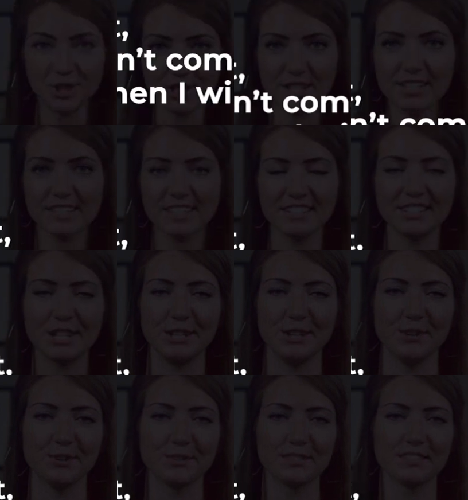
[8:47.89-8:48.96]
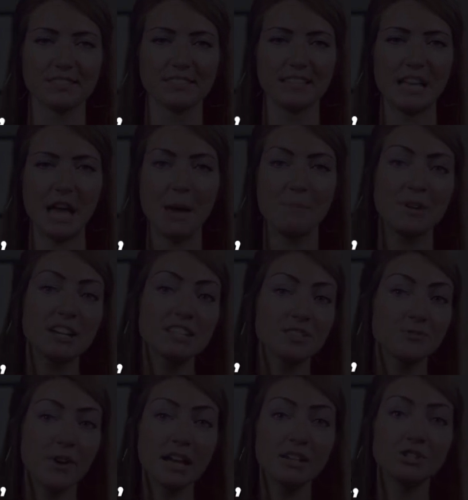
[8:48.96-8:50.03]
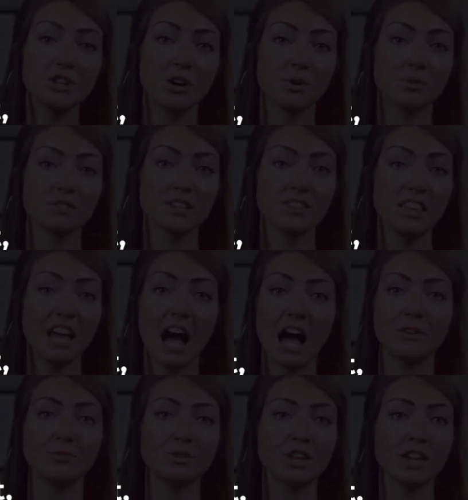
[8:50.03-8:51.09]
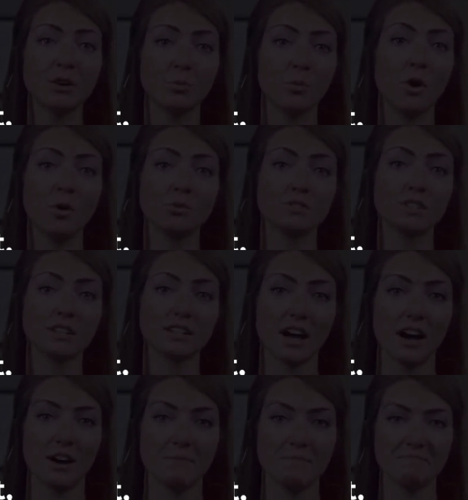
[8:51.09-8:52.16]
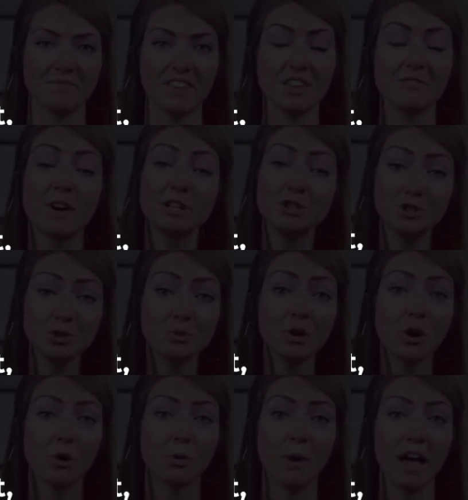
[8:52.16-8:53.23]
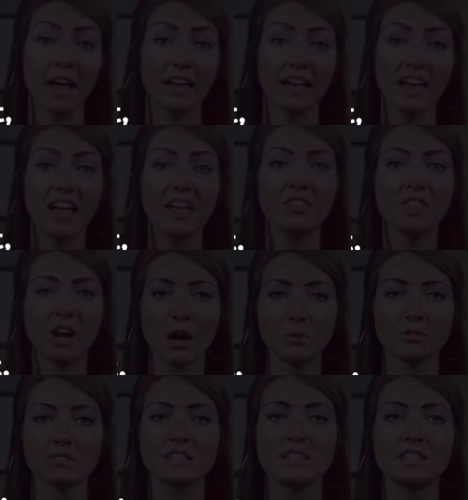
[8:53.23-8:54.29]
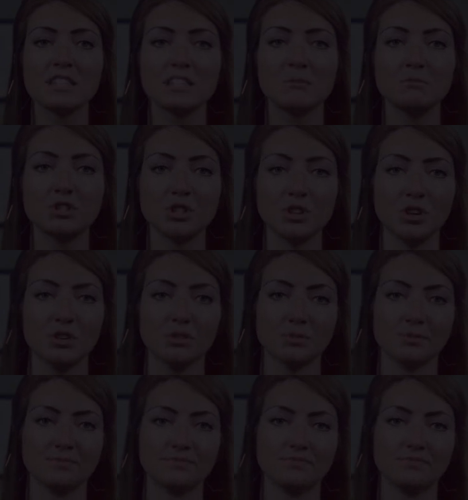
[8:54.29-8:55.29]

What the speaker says: Jesus continues, because if I don't, the advocate won't come. If I do go away, then I will send him to you.